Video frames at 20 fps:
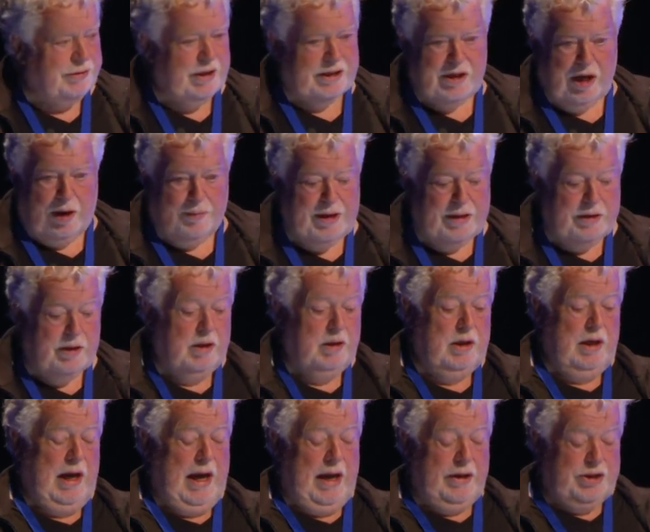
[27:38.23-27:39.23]
They come in
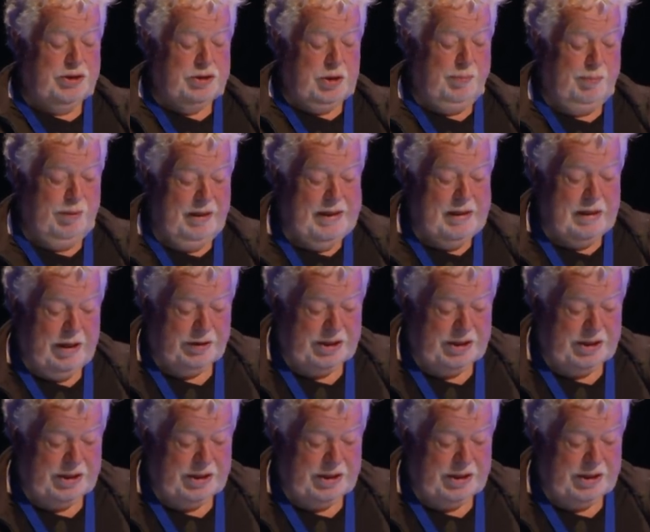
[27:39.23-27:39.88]
and it's completely